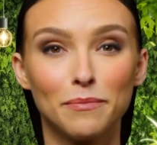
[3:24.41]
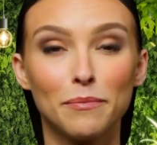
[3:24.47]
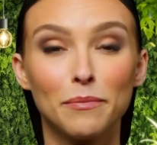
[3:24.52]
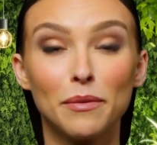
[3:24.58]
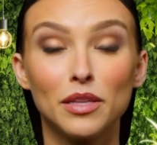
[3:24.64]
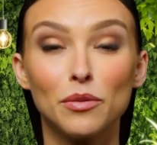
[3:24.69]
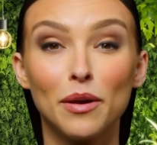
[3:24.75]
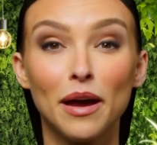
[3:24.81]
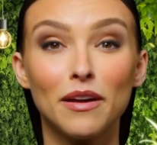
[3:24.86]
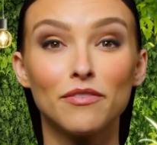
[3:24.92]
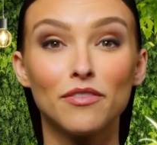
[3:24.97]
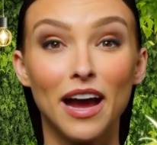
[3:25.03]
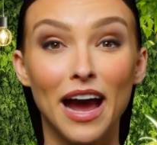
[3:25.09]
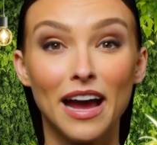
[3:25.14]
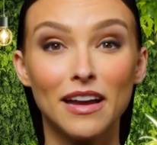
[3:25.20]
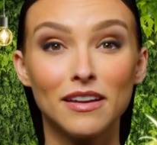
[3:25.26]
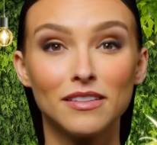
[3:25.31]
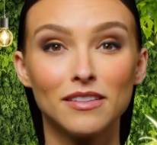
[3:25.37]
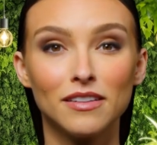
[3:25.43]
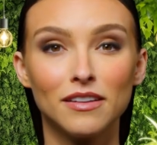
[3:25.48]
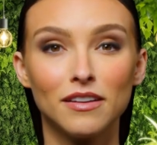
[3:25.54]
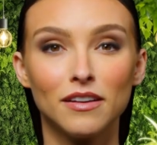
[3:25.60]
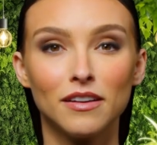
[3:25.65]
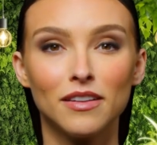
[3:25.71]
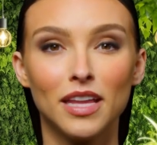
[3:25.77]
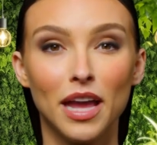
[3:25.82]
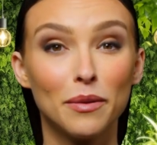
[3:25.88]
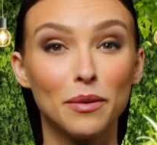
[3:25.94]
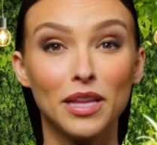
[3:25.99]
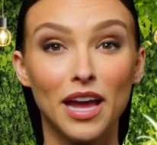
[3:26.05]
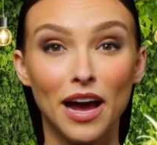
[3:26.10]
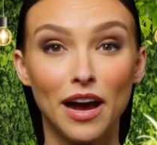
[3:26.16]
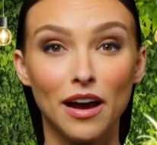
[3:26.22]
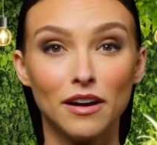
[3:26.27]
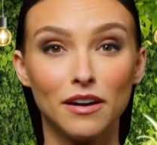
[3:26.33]
But the red flags, they were
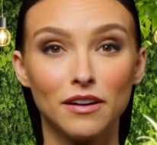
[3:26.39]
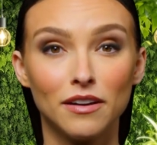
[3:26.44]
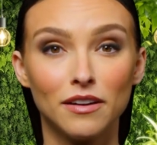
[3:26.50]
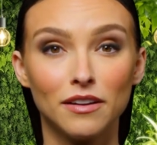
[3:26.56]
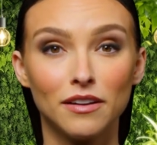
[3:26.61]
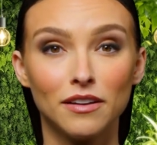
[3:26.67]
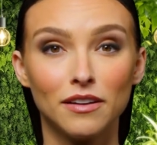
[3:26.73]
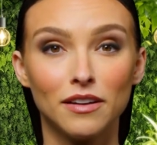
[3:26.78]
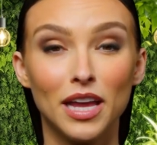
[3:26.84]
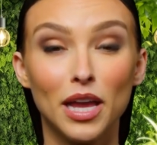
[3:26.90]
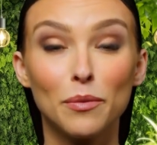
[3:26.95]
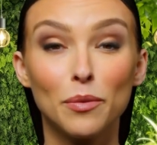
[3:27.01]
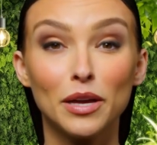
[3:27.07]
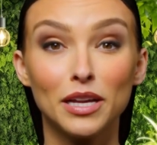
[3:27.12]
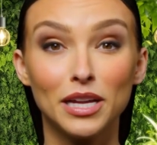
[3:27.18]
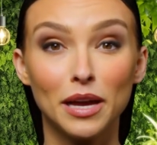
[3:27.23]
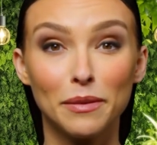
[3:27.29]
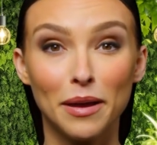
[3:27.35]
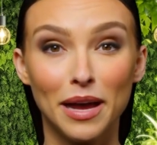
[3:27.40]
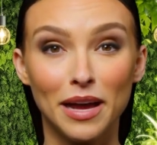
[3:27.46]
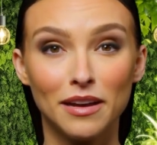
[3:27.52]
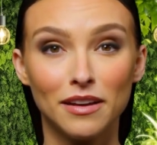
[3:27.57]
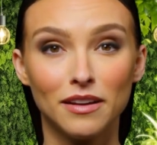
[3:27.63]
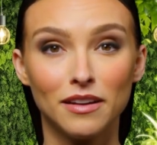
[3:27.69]
there. He wouldn't commit.